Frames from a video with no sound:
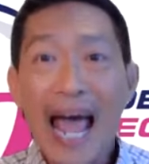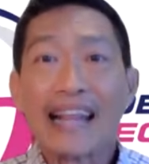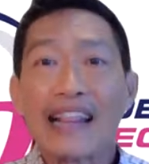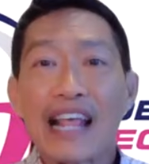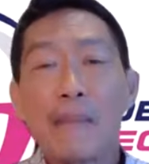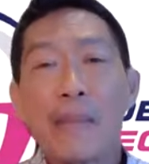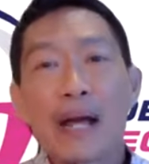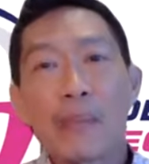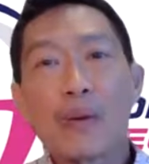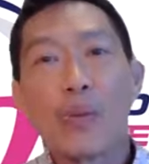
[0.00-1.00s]
And there
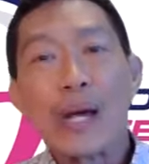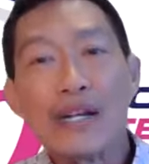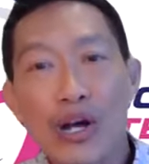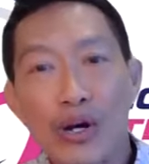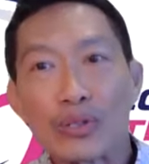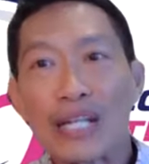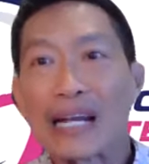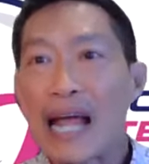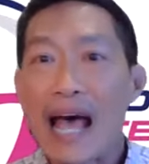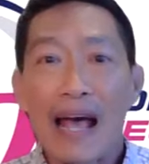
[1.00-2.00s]
might be windows
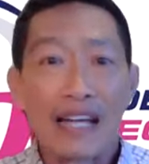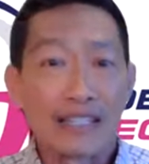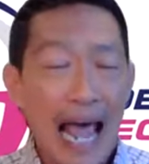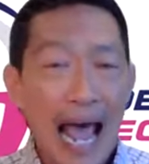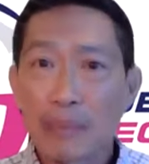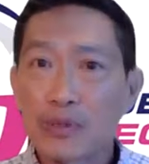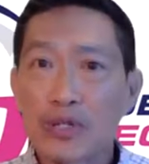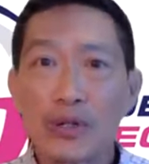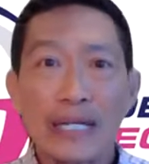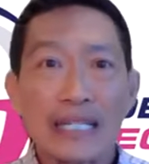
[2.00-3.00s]
that is
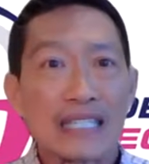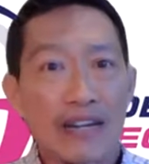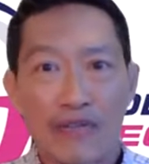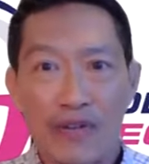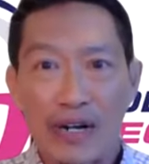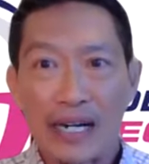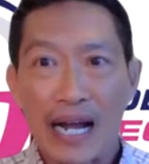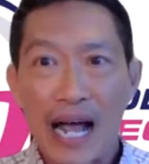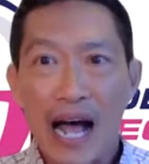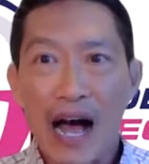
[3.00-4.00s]
absolutely different
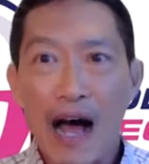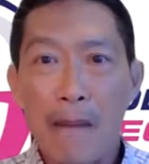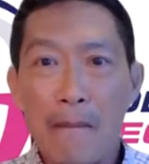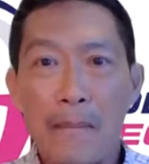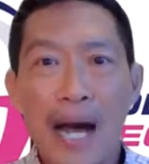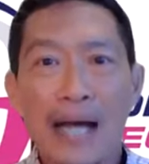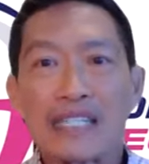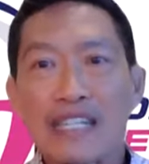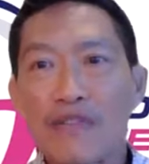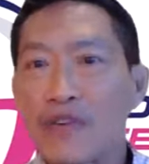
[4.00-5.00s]
um,
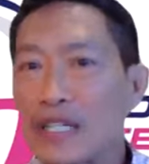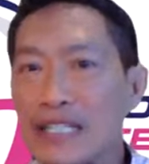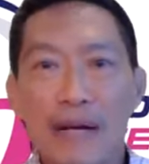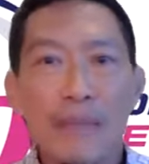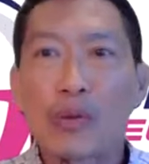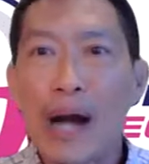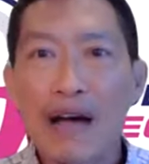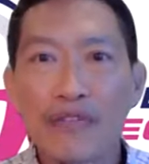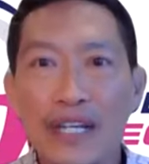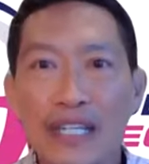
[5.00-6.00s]
by different
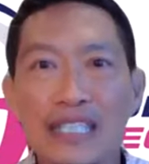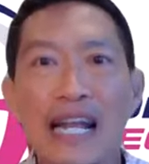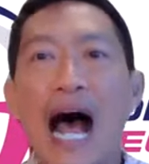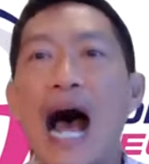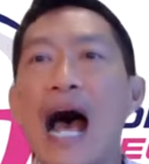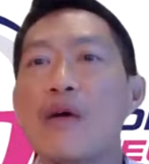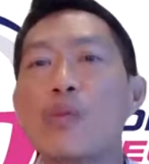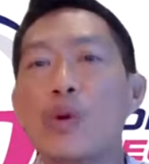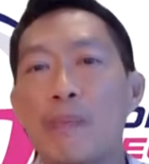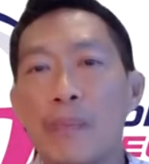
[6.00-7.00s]
demographics that I
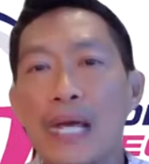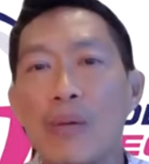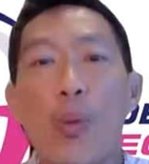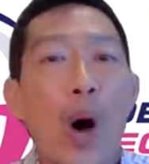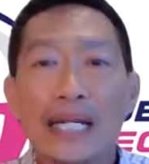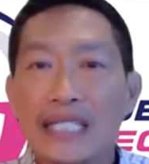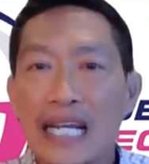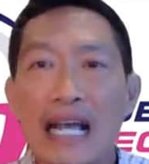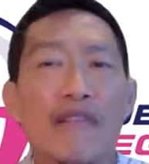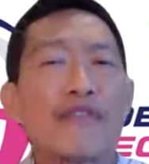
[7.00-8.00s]
would be
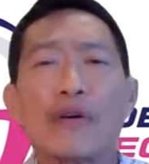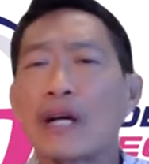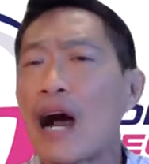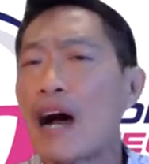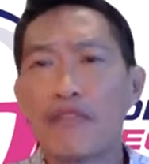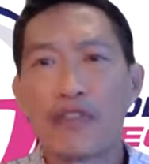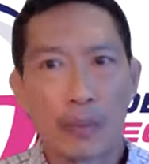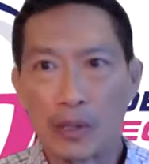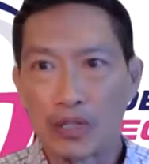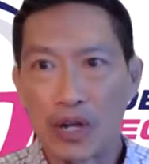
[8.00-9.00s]
wanting and feel
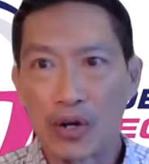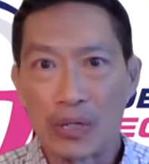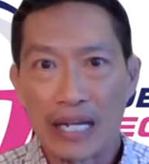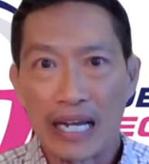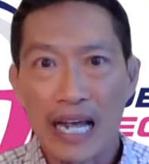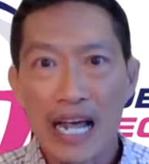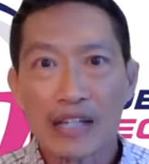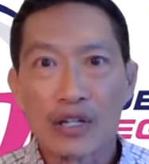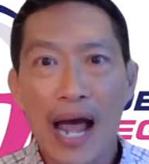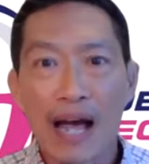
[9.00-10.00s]
comfortable totally
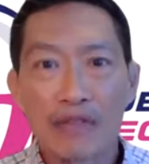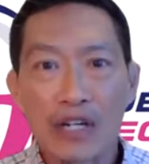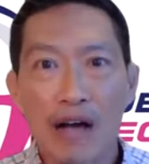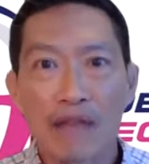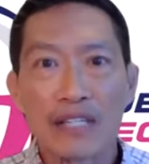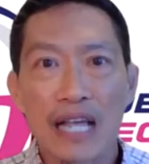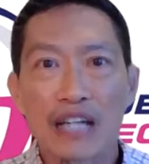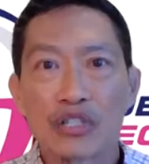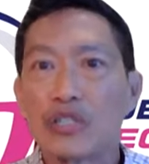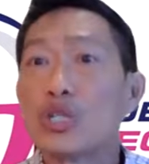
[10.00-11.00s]
to have a
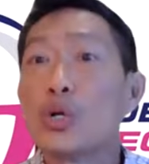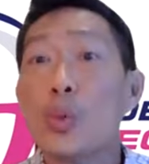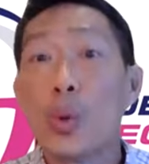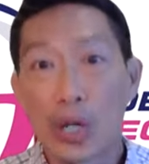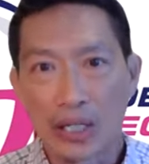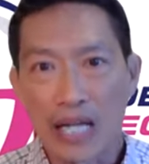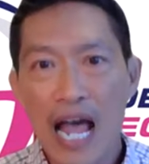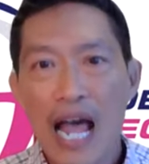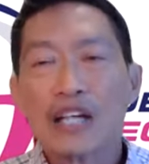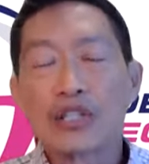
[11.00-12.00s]
conversation to work.
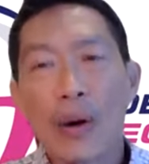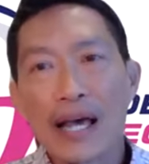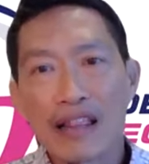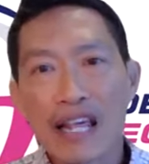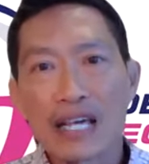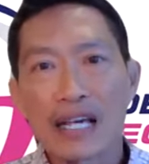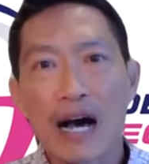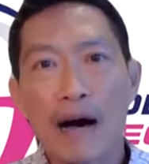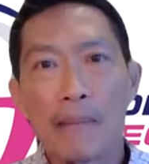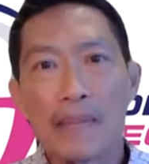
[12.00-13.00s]
So I think
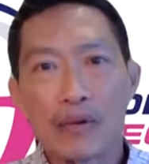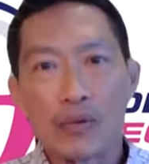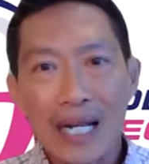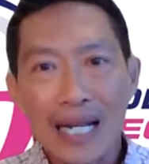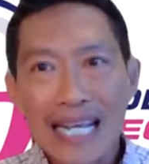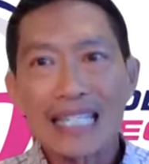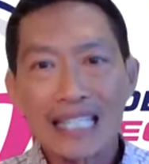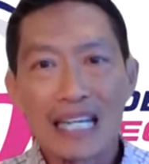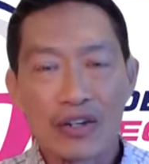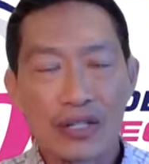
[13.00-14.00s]
um,
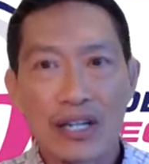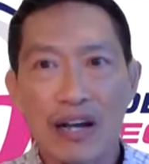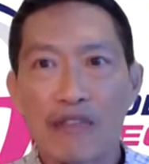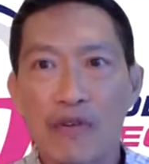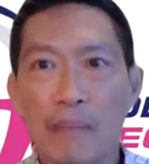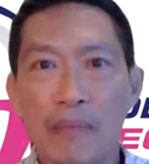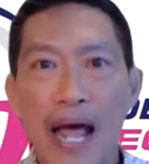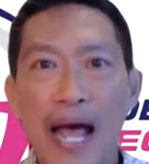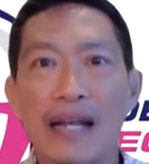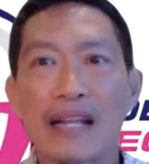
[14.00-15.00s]
releasing yourself from
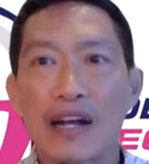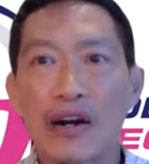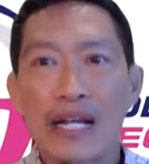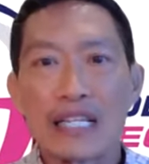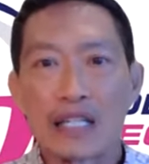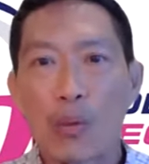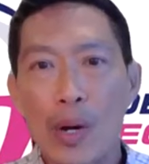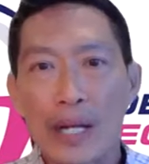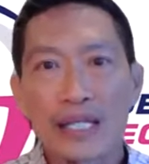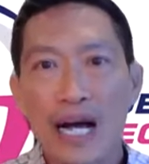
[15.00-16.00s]
that there is a
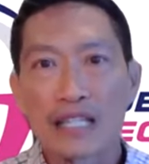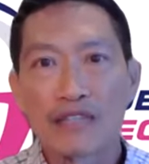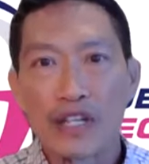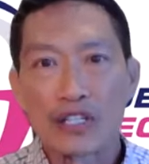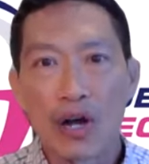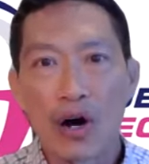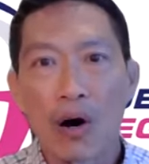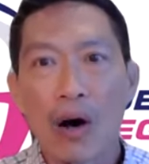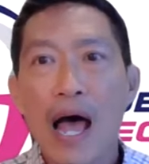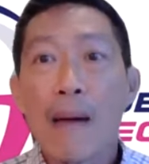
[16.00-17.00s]
one size fits
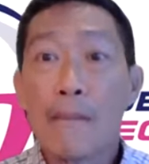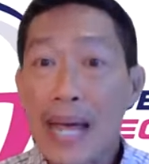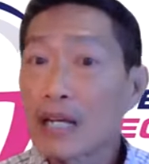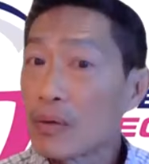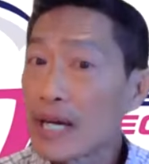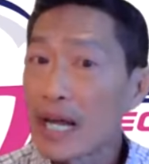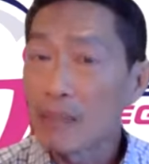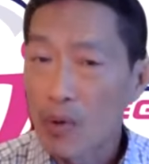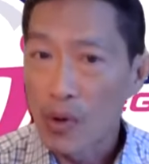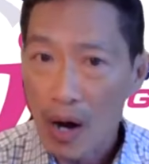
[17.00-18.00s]
all may
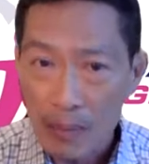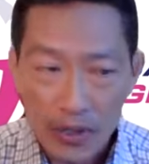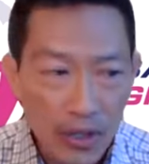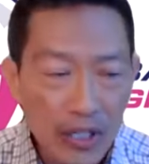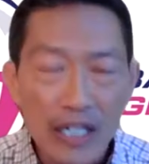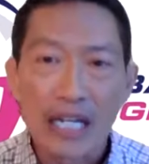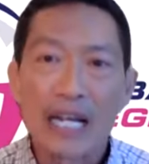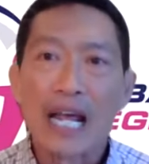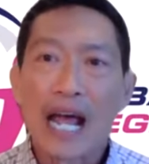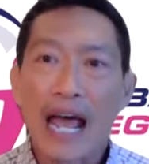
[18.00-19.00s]
create more
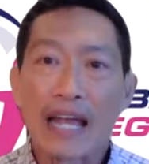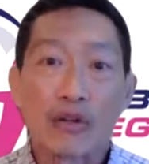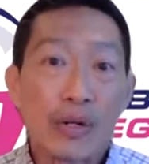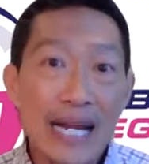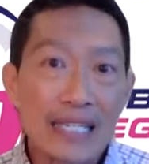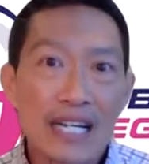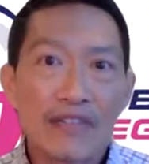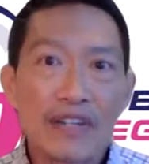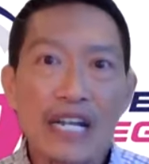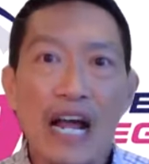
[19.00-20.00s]
opportunity and
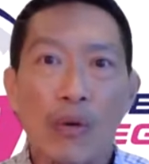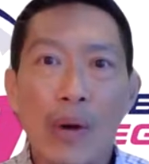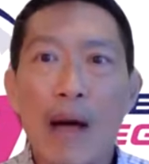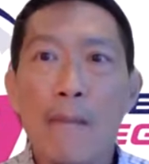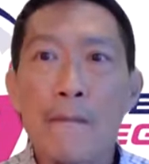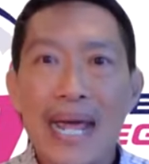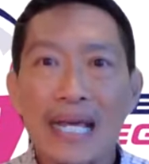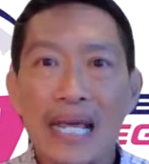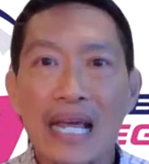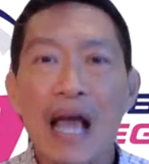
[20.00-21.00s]
creativity around
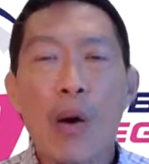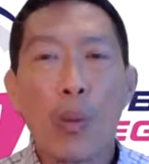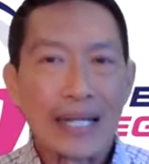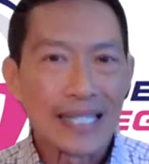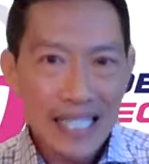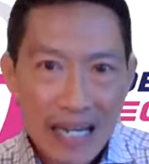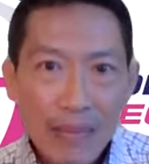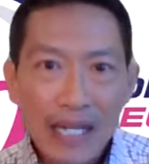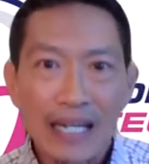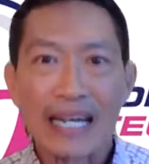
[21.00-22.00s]
making what
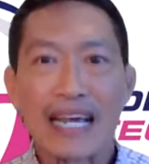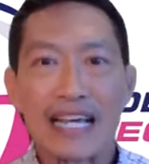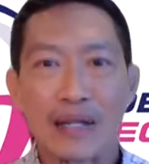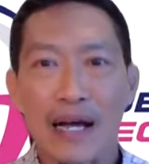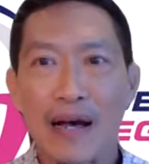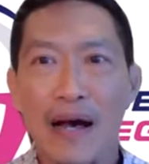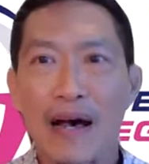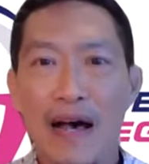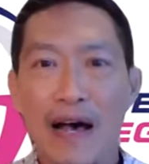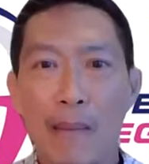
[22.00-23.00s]
seemingly is a,
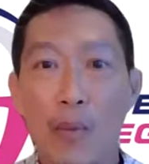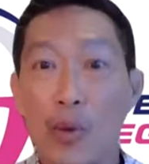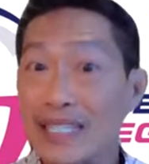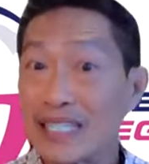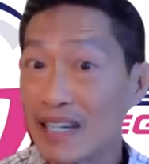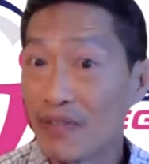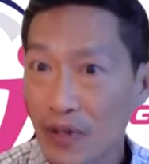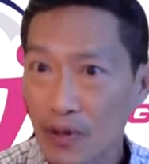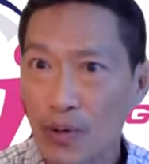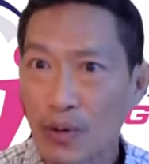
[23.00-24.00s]
a, a more
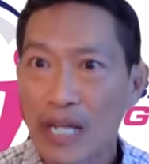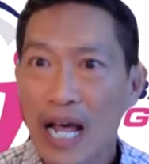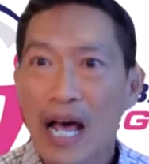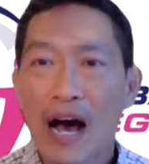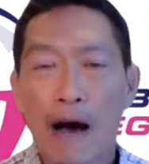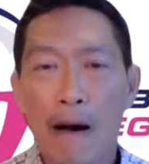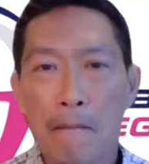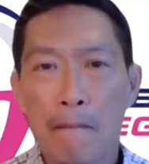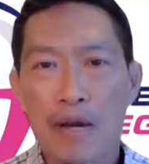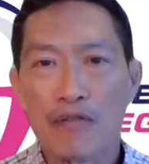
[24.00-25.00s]
difficult
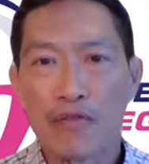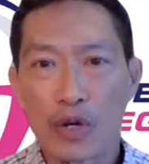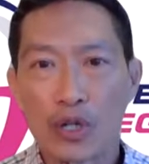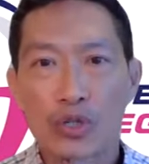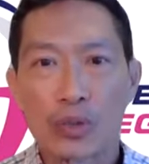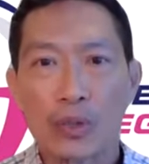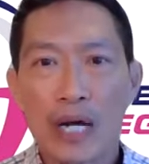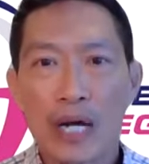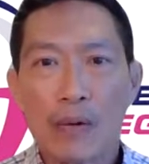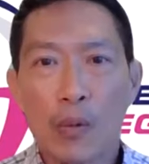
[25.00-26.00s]
um, a
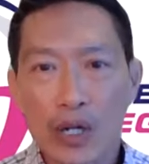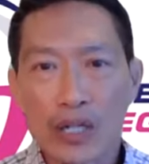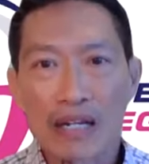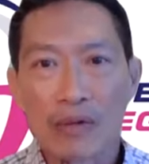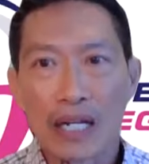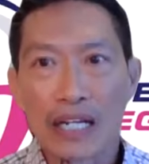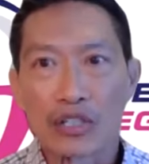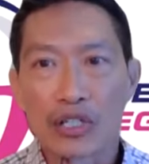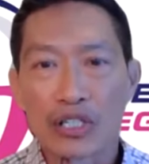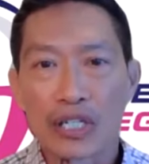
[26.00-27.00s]
virtual working
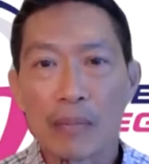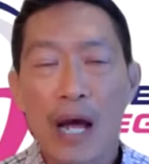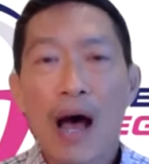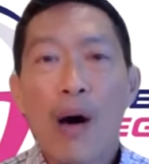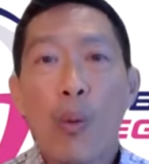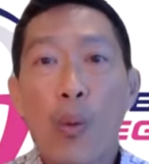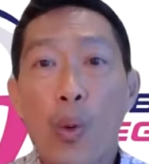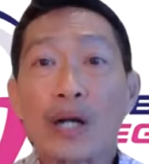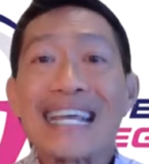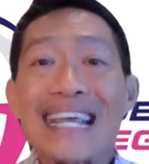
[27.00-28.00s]
relationship
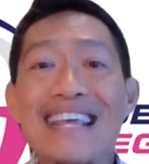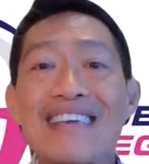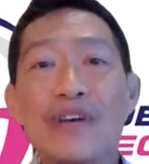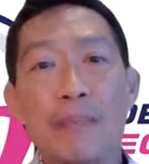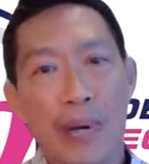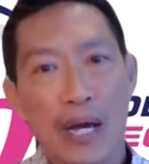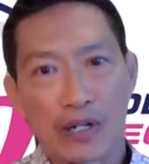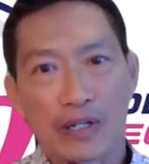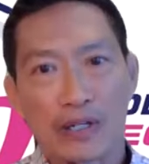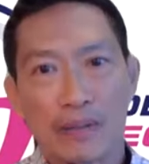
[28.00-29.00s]
work even better
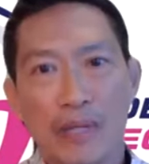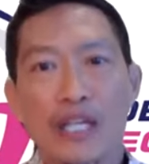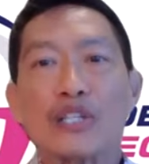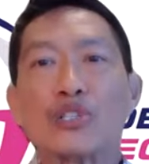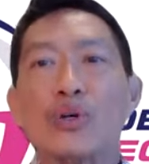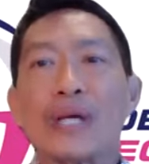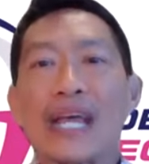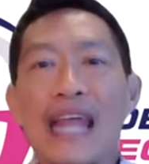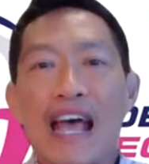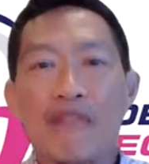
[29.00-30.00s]
because you
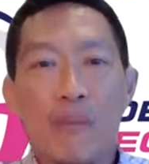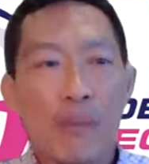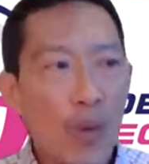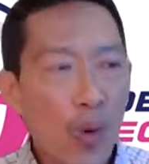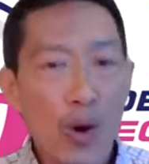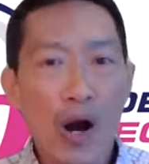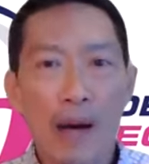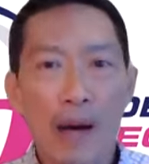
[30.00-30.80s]
can have more